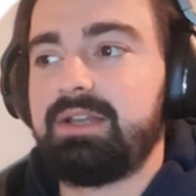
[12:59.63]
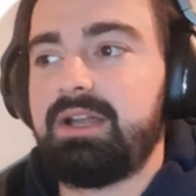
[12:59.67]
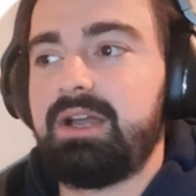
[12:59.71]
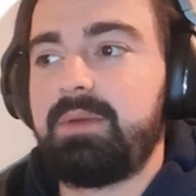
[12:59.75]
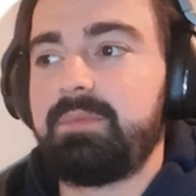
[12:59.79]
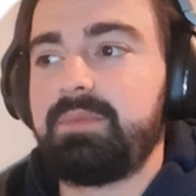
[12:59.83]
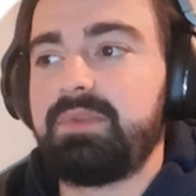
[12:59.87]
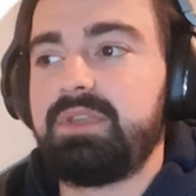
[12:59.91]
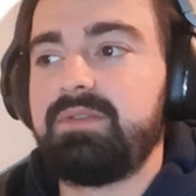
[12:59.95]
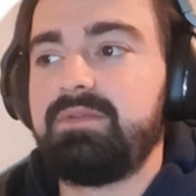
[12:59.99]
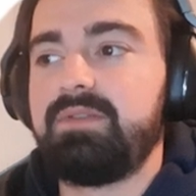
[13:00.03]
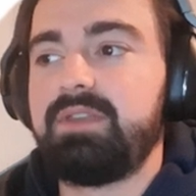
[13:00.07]

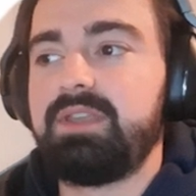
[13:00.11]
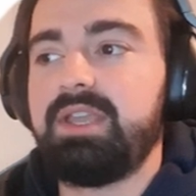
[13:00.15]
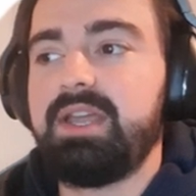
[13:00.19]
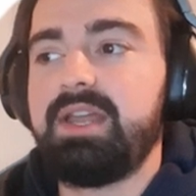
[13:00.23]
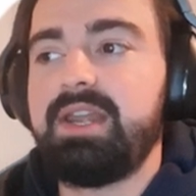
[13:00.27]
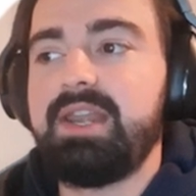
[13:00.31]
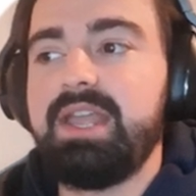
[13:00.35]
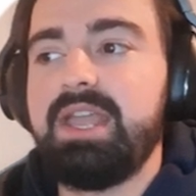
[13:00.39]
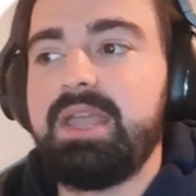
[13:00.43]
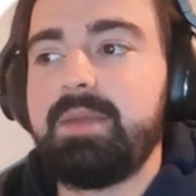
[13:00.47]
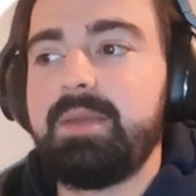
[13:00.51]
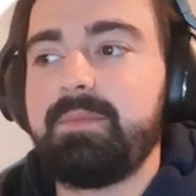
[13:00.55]
I'm giving a
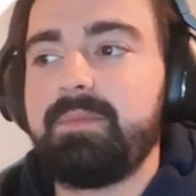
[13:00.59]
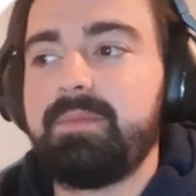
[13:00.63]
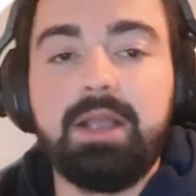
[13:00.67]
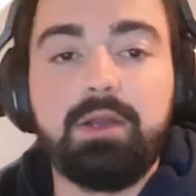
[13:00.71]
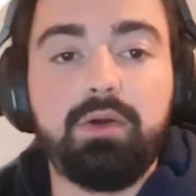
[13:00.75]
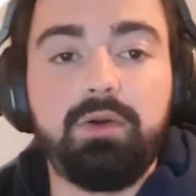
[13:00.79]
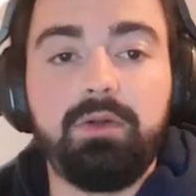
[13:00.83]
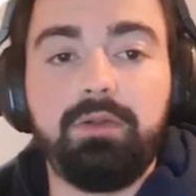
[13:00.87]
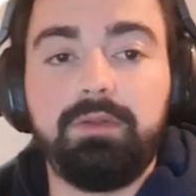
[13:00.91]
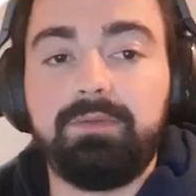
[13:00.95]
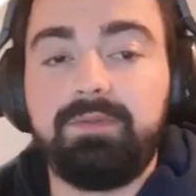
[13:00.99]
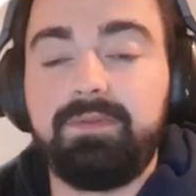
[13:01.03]
name
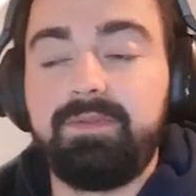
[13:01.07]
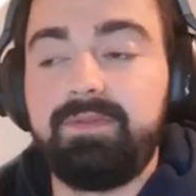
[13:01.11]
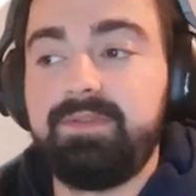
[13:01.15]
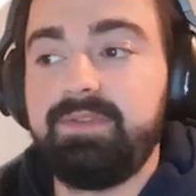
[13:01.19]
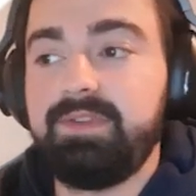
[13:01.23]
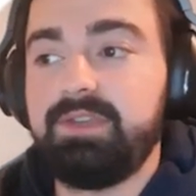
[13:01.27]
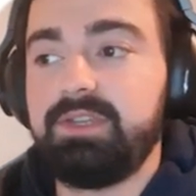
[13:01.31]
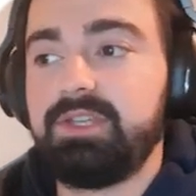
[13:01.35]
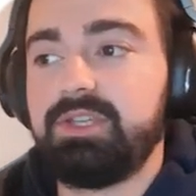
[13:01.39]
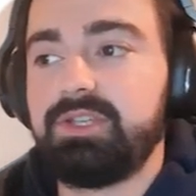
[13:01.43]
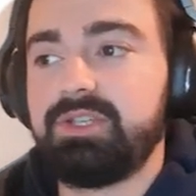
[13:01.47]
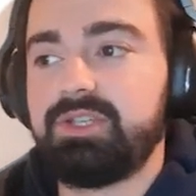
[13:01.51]
called
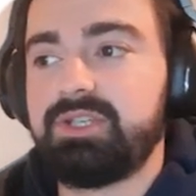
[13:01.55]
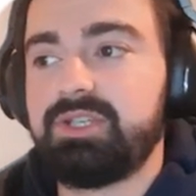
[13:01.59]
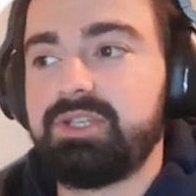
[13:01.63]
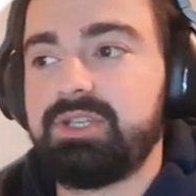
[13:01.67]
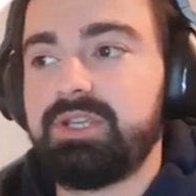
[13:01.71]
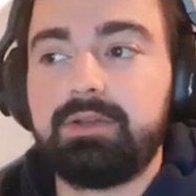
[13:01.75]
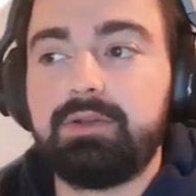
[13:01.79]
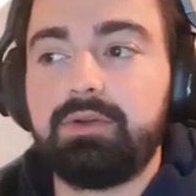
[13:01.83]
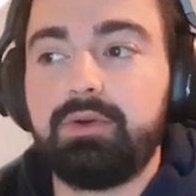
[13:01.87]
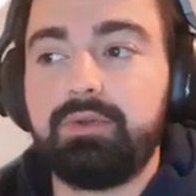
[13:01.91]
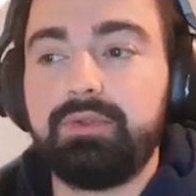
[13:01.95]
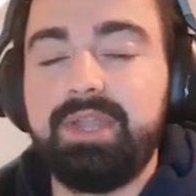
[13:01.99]
fish,
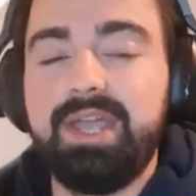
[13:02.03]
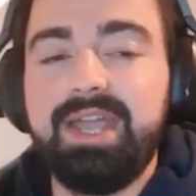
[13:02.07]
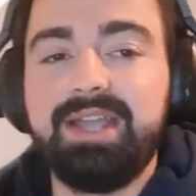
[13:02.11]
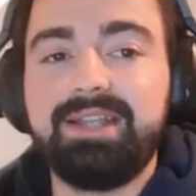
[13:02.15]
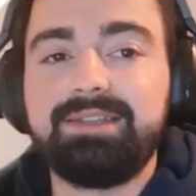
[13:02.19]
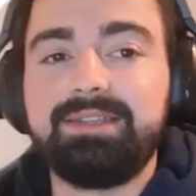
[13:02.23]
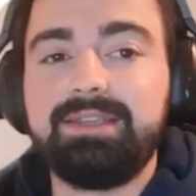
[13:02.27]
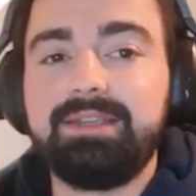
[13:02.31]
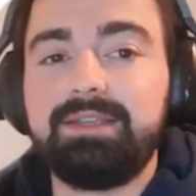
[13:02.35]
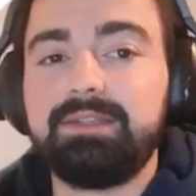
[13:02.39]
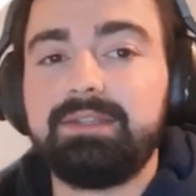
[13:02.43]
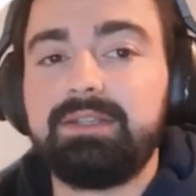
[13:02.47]

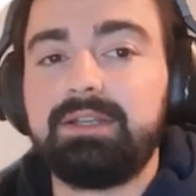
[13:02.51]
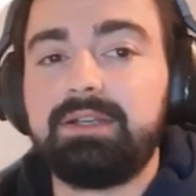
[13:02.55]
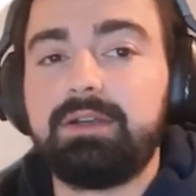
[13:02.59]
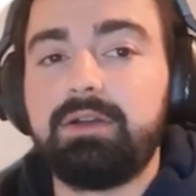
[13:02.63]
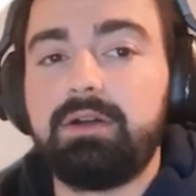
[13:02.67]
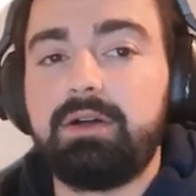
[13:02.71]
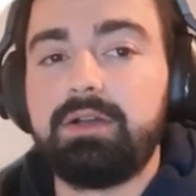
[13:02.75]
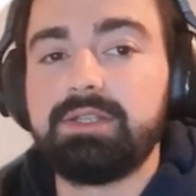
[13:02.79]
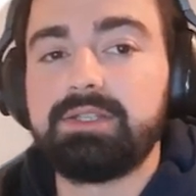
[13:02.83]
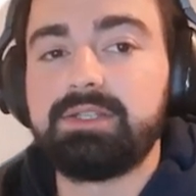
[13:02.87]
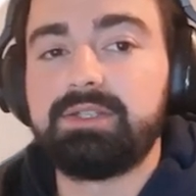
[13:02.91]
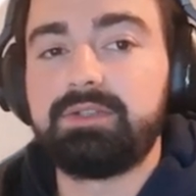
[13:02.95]
connecting the
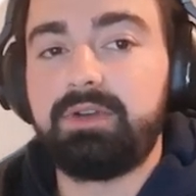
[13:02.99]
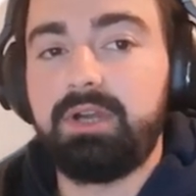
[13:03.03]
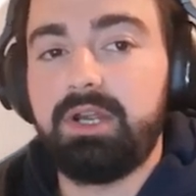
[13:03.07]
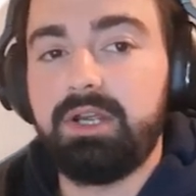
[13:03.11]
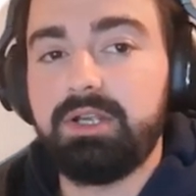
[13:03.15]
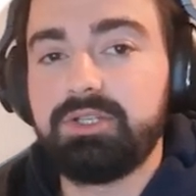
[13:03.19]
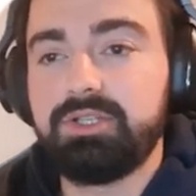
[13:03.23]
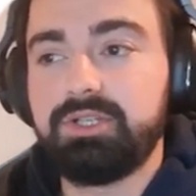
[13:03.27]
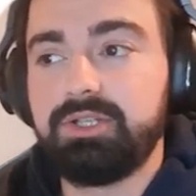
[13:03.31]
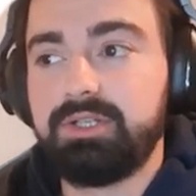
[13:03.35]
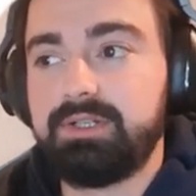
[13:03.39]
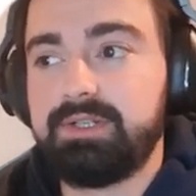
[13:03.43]

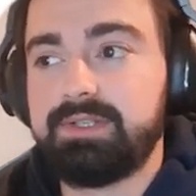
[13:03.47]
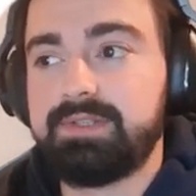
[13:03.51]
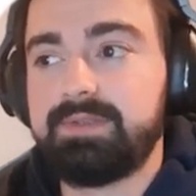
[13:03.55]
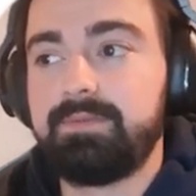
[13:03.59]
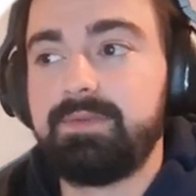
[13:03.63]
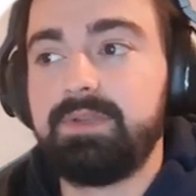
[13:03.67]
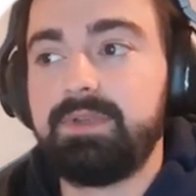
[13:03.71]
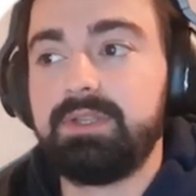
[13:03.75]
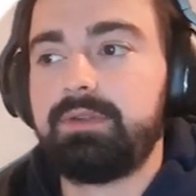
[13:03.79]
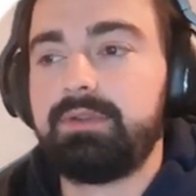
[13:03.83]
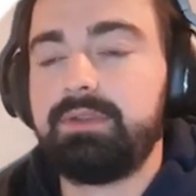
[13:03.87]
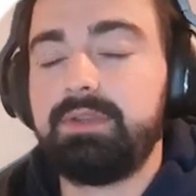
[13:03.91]
constructors
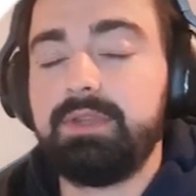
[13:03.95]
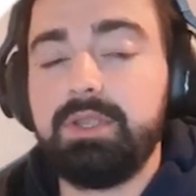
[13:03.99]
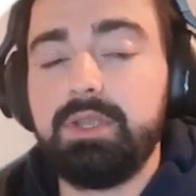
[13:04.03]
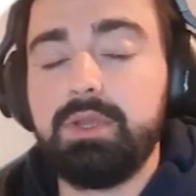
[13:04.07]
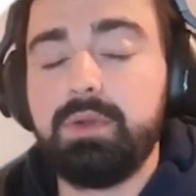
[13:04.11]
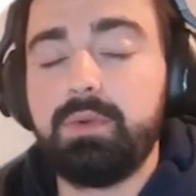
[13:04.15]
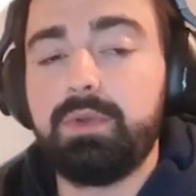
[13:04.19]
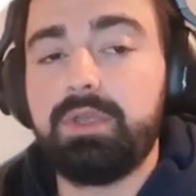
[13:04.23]
with new